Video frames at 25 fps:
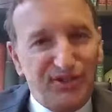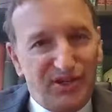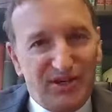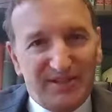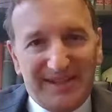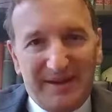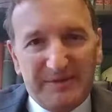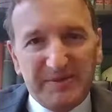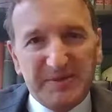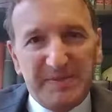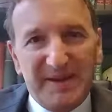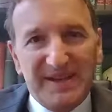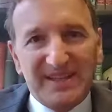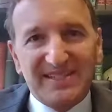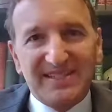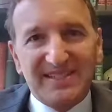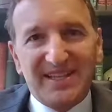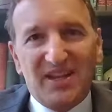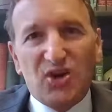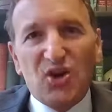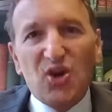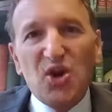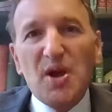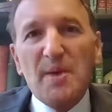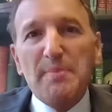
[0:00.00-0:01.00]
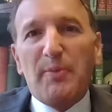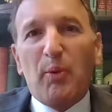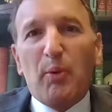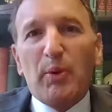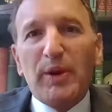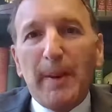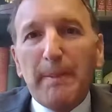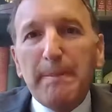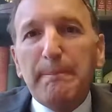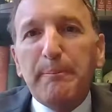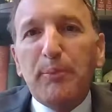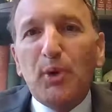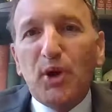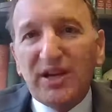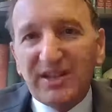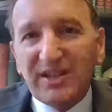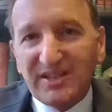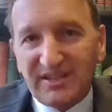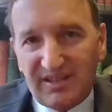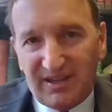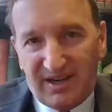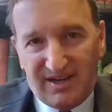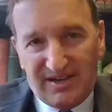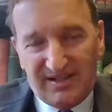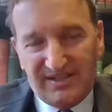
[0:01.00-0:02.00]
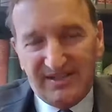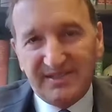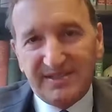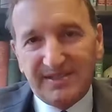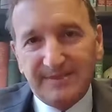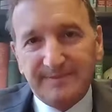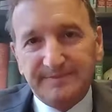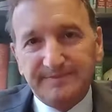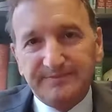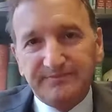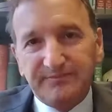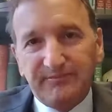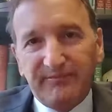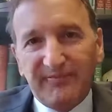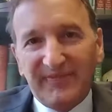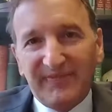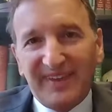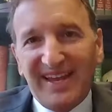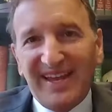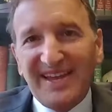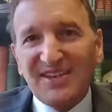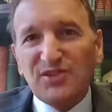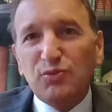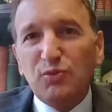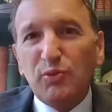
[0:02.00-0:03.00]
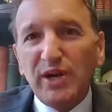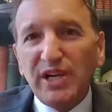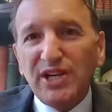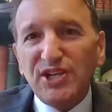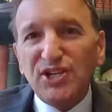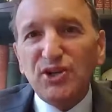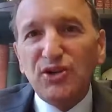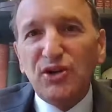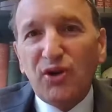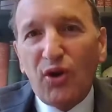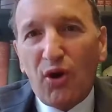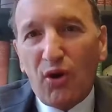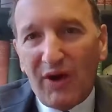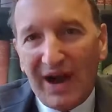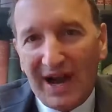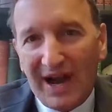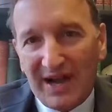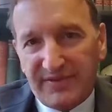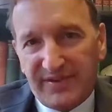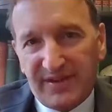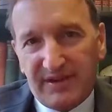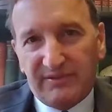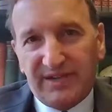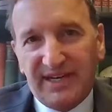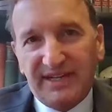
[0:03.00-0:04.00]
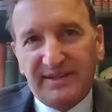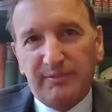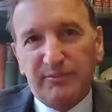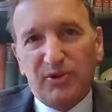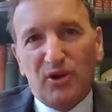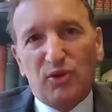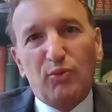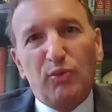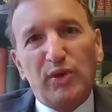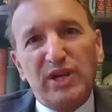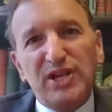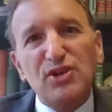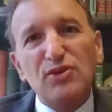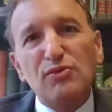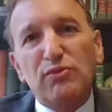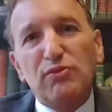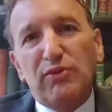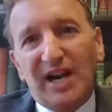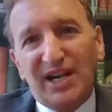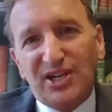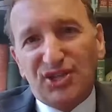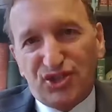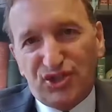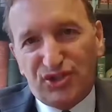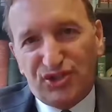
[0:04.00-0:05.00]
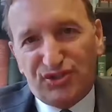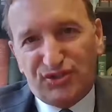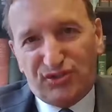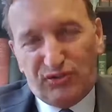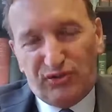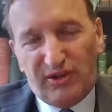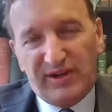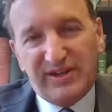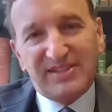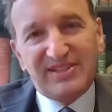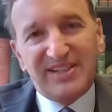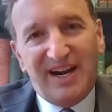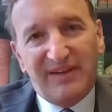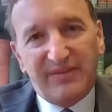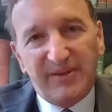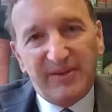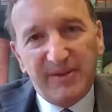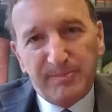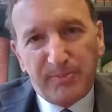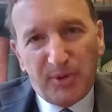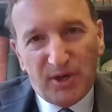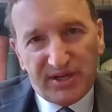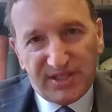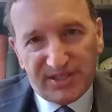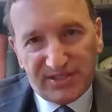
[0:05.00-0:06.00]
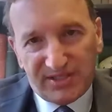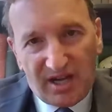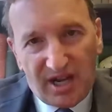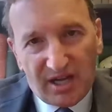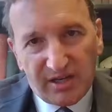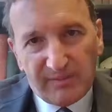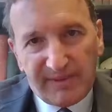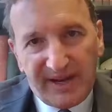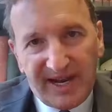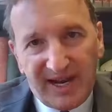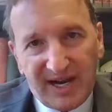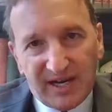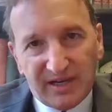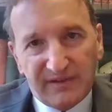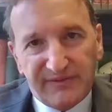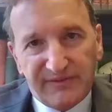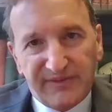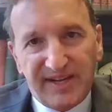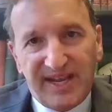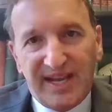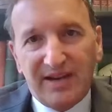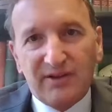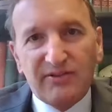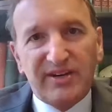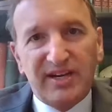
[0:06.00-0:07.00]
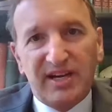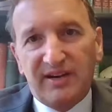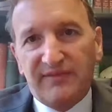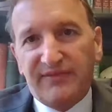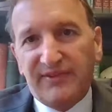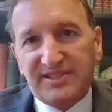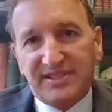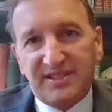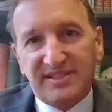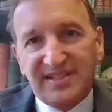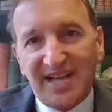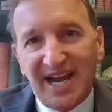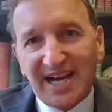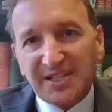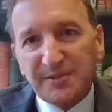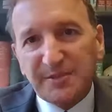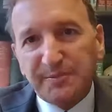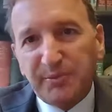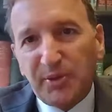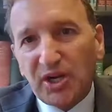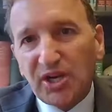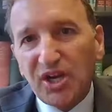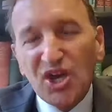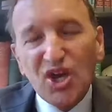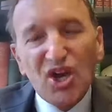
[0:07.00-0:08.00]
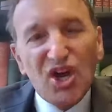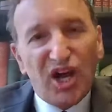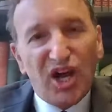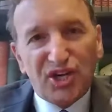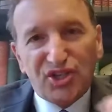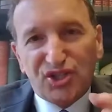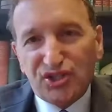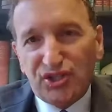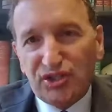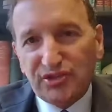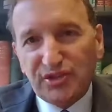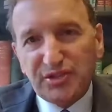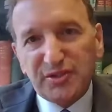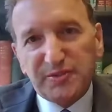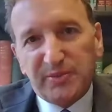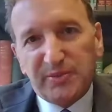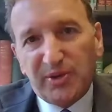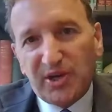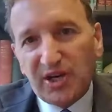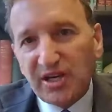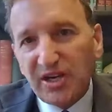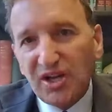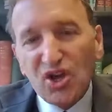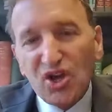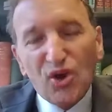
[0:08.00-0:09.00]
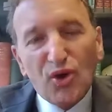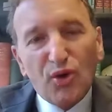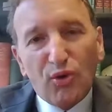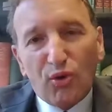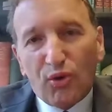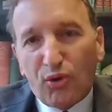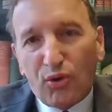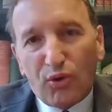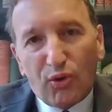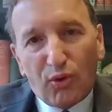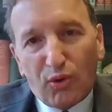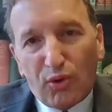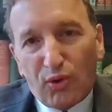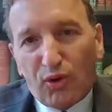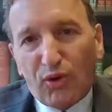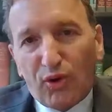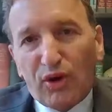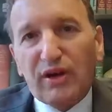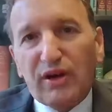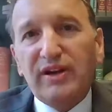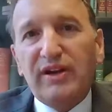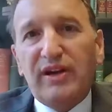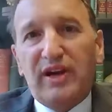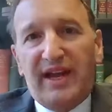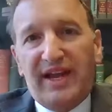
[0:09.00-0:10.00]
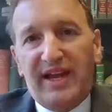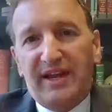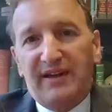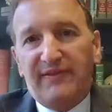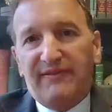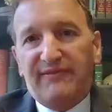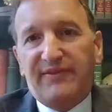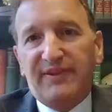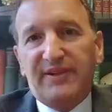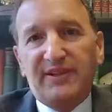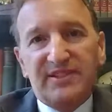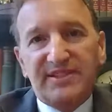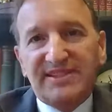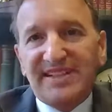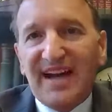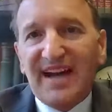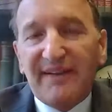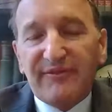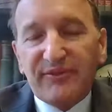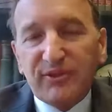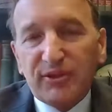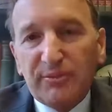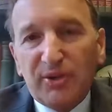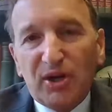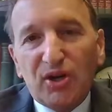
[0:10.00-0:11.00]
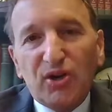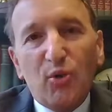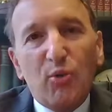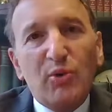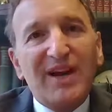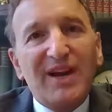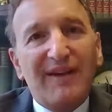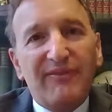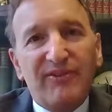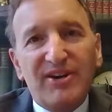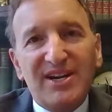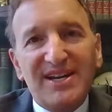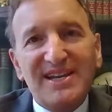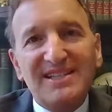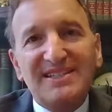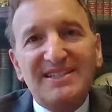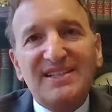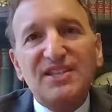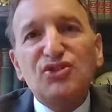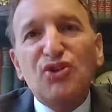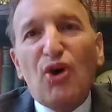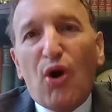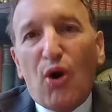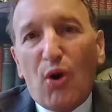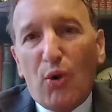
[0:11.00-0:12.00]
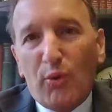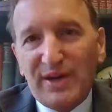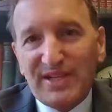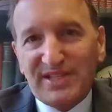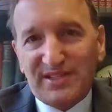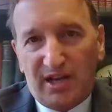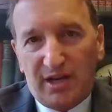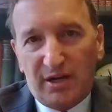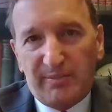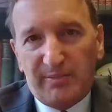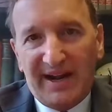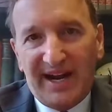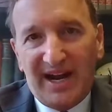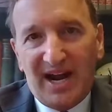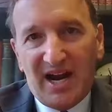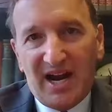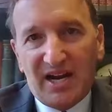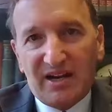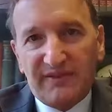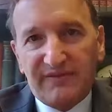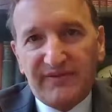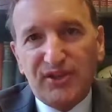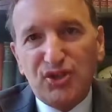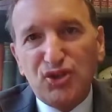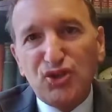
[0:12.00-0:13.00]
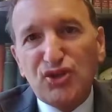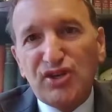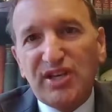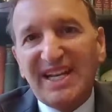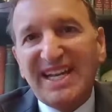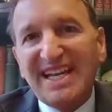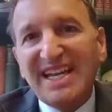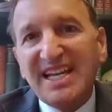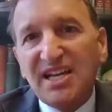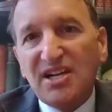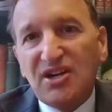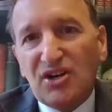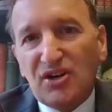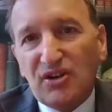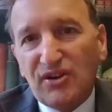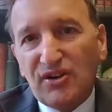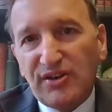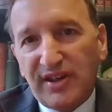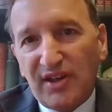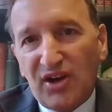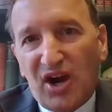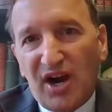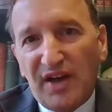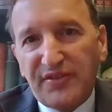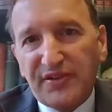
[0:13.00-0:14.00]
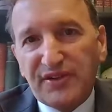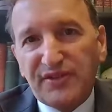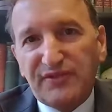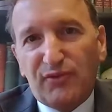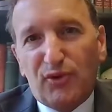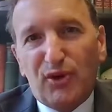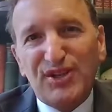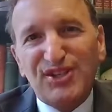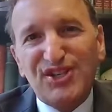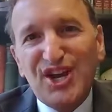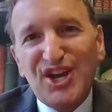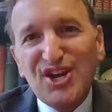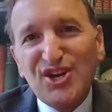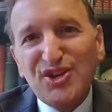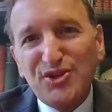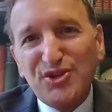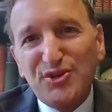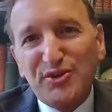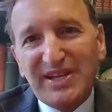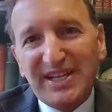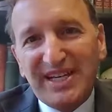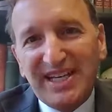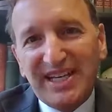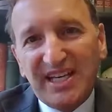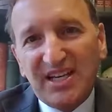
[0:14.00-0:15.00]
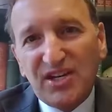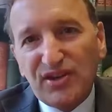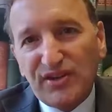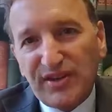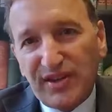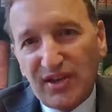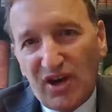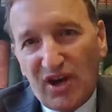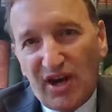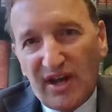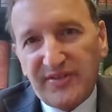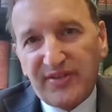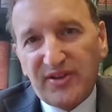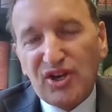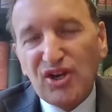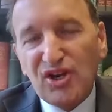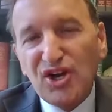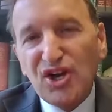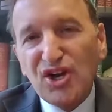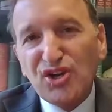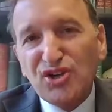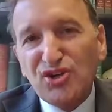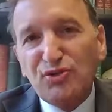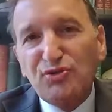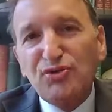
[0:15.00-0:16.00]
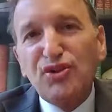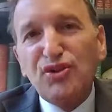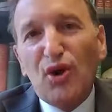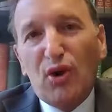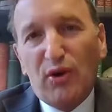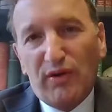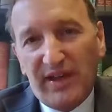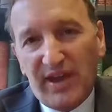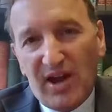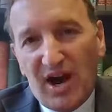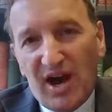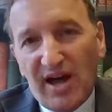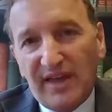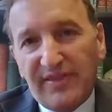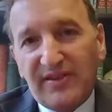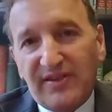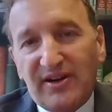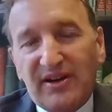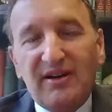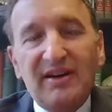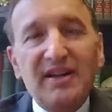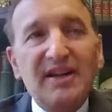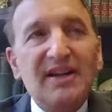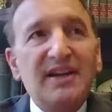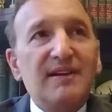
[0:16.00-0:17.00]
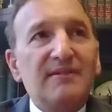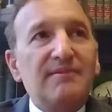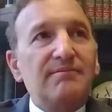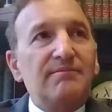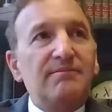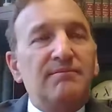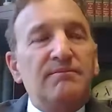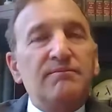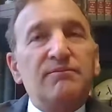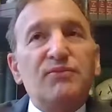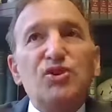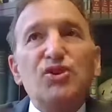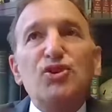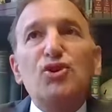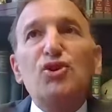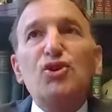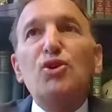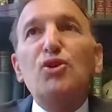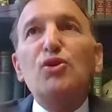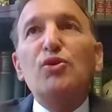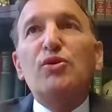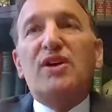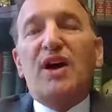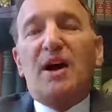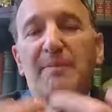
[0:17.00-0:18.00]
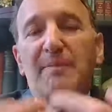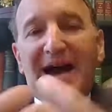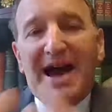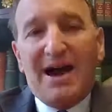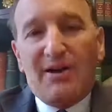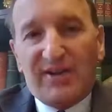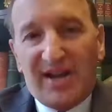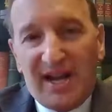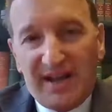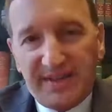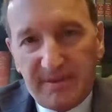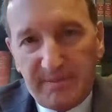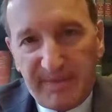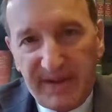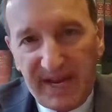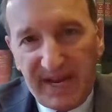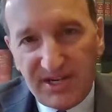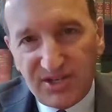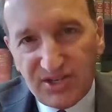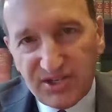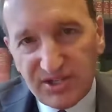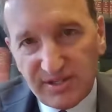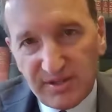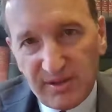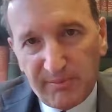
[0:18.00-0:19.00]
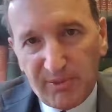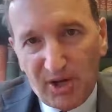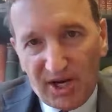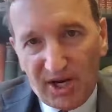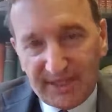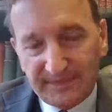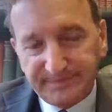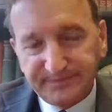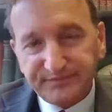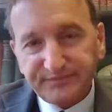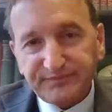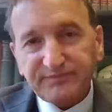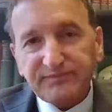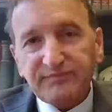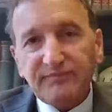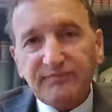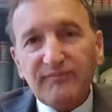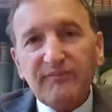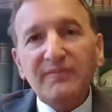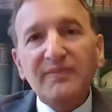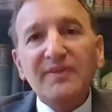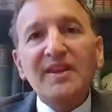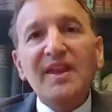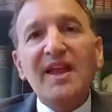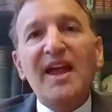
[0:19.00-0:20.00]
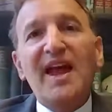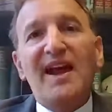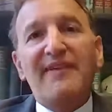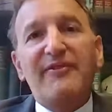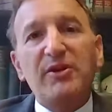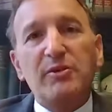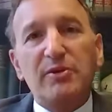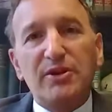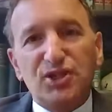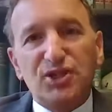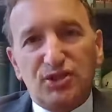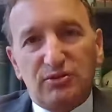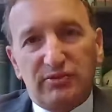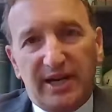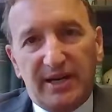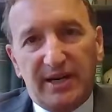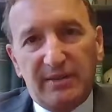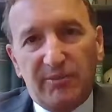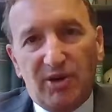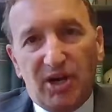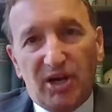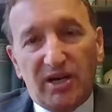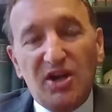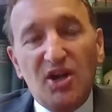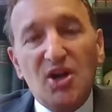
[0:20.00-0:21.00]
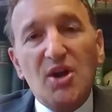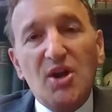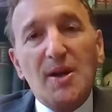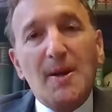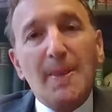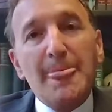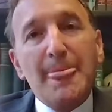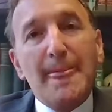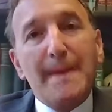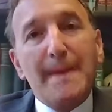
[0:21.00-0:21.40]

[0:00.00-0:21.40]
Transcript: a New York Times bestseller, but what a book does is when you go out there and write the book, when you write your story, because every book is an autobiography. I don't care if it's a textbook, a children's book, or a philosophical book, whatever it is, it's always an autobiography. You can hear the author's voice. You can hear the author. You know the author. You come out on the pages of the book. Everyone should write a book,